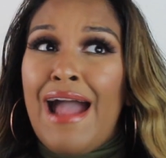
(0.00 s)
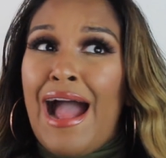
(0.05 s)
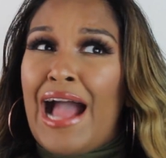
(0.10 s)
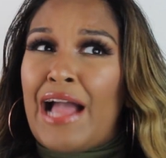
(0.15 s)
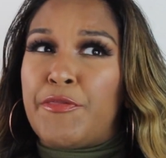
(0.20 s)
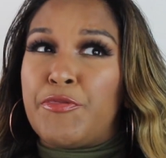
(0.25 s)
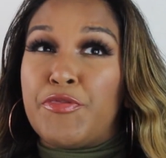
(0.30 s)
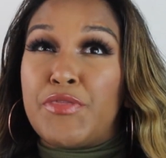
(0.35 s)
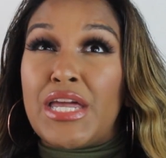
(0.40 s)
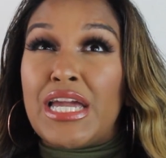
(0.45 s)

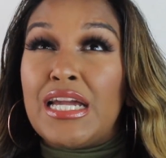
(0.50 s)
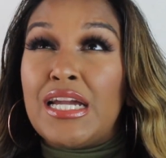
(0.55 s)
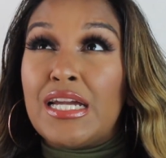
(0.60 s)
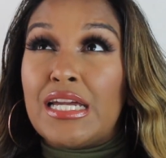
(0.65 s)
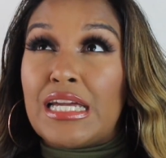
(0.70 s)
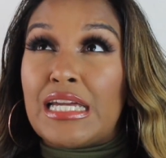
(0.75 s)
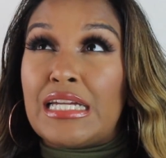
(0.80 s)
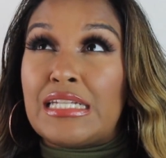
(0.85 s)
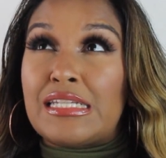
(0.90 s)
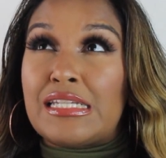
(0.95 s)
I
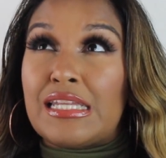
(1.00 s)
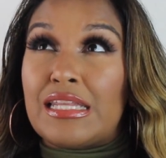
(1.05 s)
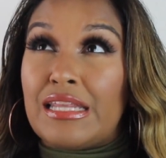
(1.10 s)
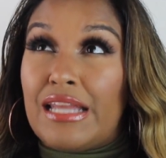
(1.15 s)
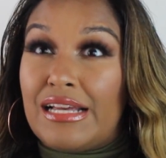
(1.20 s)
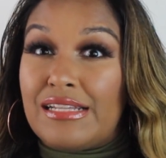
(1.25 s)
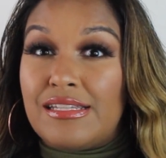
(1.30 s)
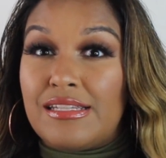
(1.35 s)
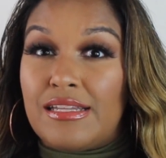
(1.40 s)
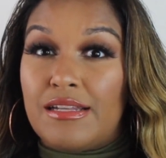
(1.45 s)
think it's
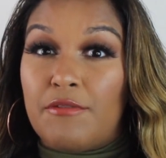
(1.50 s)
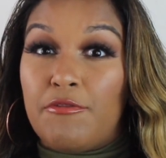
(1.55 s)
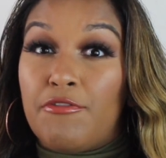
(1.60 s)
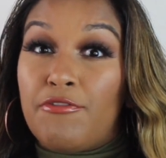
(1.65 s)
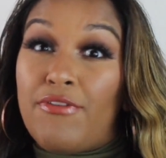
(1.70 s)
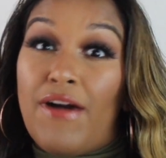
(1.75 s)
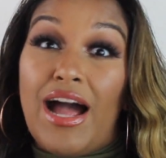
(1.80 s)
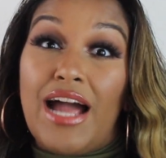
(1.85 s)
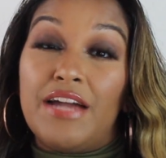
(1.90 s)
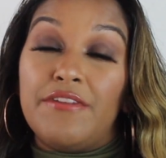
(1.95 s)
less than
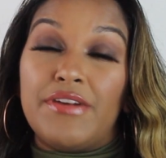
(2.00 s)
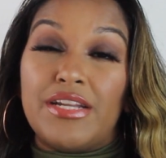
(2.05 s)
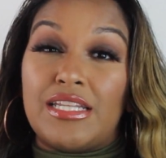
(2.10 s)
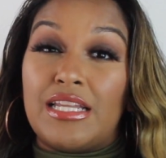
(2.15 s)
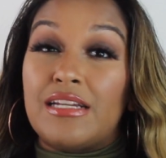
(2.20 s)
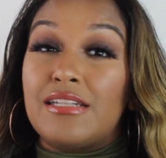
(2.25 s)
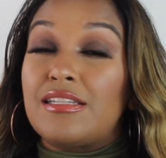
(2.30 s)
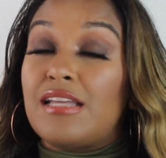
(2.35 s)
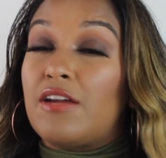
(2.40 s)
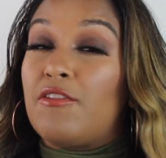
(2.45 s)
5. I
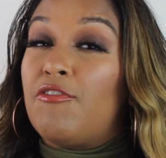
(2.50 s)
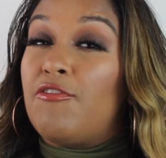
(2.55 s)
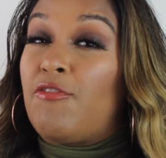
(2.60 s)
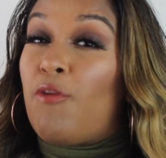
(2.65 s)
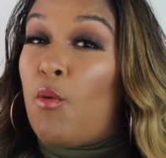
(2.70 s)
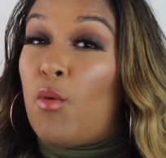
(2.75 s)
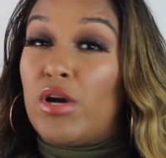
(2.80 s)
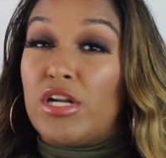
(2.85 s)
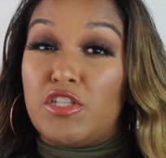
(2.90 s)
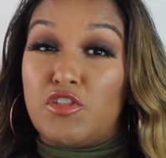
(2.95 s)
think it's like
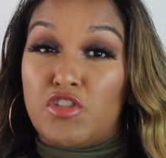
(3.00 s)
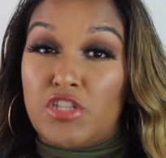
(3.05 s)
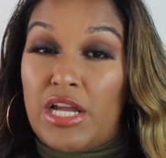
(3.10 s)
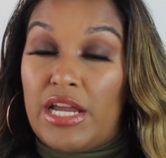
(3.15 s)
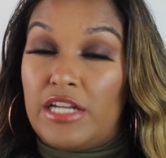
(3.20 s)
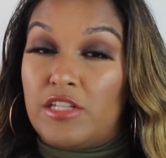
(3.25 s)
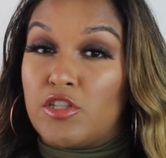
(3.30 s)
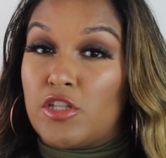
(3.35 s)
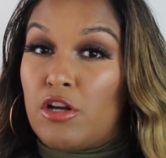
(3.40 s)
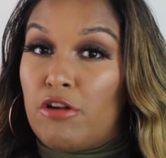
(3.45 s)
4 and
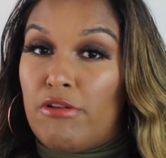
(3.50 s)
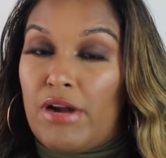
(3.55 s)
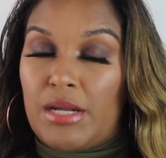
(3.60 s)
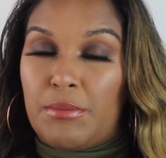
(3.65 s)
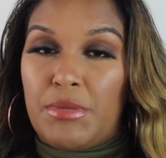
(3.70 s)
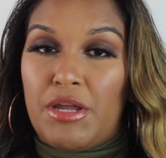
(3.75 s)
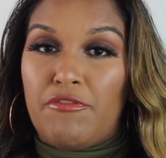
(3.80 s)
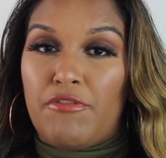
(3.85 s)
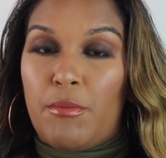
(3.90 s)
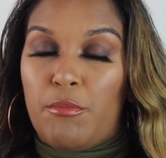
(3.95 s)
change.
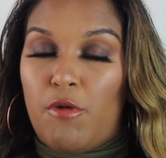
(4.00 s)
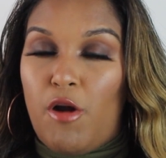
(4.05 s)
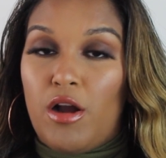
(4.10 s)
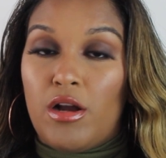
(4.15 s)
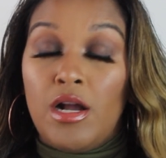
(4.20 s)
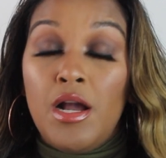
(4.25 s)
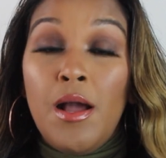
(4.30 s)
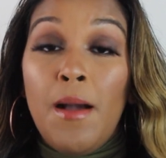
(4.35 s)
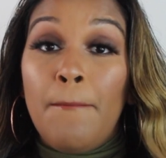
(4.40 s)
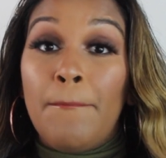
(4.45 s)
Correct me if I'm
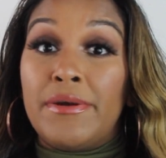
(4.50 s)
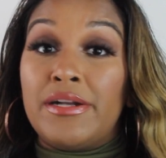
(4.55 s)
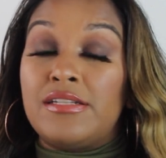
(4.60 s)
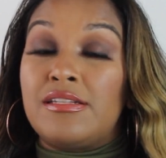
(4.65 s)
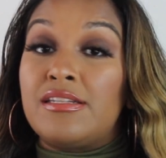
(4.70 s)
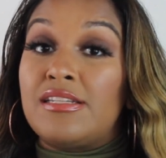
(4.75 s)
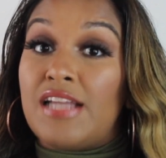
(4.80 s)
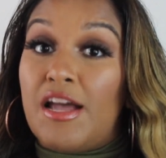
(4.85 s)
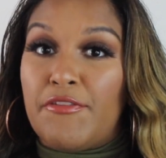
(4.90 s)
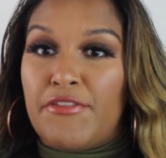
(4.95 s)
wrong, but
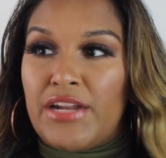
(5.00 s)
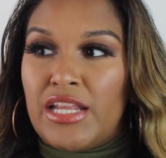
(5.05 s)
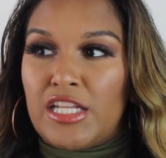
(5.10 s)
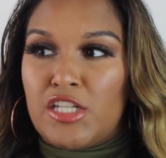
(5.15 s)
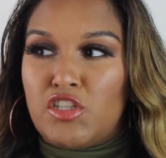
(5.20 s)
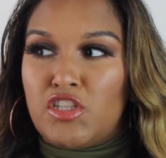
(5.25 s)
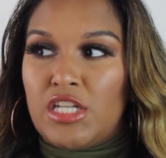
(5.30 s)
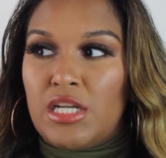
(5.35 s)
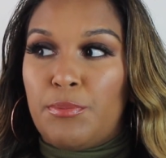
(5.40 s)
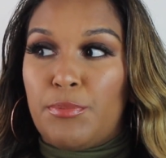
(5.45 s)
it's
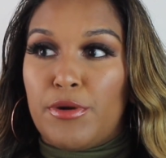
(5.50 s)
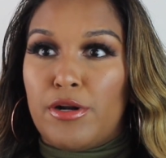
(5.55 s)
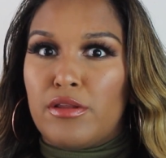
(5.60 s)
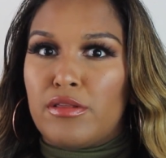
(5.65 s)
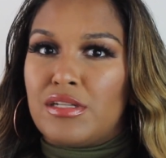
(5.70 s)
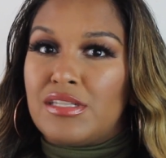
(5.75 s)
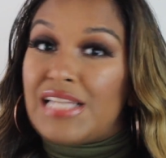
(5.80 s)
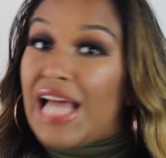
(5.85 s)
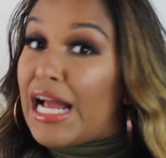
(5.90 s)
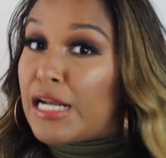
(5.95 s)
definitely cheaper.
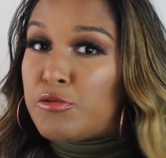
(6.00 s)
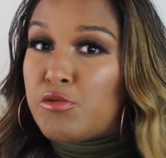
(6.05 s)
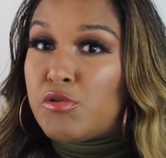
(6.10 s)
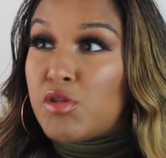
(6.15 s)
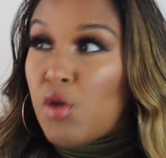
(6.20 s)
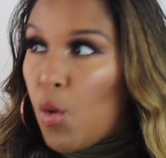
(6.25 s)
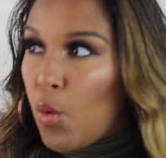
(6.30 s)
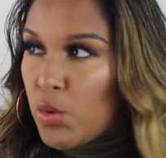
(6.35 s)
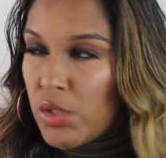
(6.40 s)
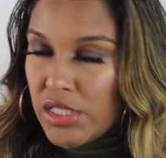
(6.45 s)
The tax
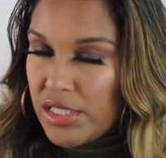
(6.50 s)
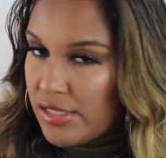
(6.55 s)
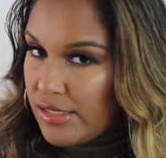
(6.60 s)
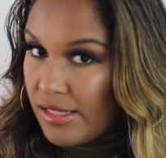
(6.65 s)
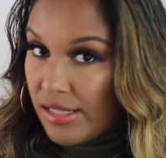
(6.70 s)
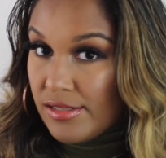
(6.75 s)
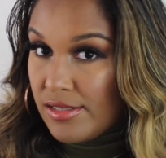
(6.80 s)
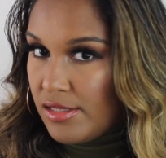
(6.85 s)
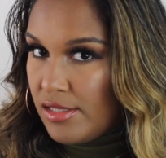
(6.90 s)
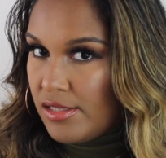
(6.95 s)
was only
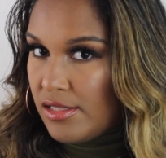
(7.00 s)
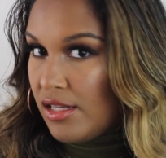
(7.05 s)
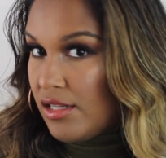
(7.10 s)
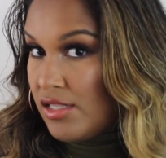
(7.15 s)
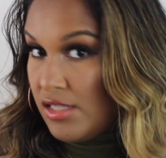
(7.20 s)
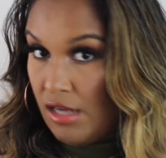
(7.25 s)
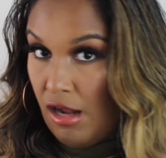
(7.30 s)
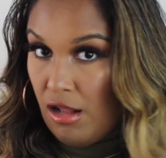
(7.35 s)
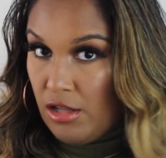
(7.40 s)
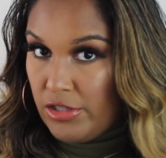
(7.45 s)

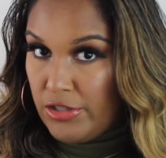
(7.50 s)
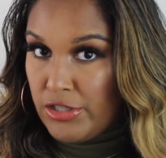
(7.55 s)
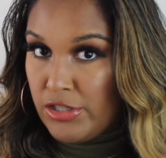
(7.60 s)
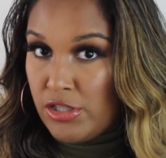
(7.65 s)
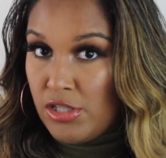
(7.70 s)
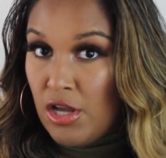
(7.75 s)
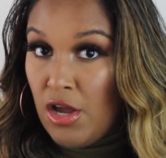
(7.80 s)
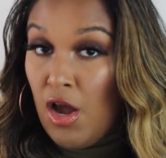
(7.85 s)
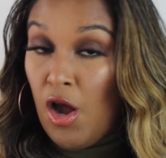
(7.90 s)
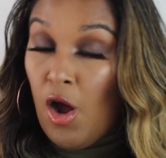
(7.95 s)

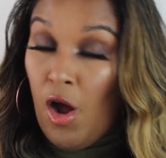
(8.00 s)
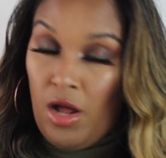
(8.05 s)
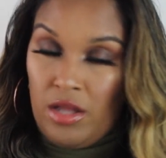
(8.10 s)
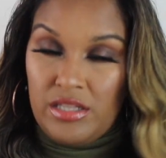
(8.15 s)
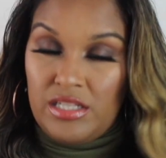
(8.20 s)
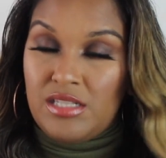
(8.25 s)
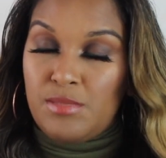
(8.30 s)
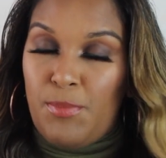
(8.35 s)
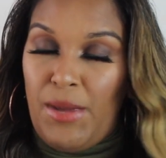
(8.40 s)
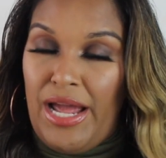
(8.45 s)
$66 on
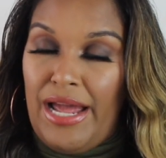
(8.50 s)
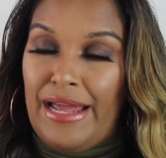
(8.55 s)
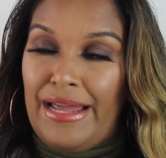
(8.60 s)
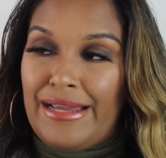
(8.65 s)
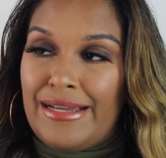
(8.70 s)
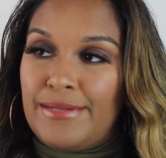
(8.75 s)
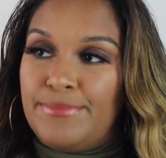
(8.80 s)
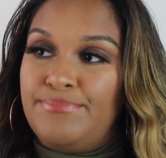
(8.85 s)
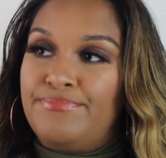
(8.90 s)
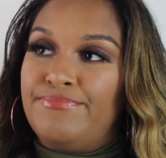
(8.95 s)
this bag.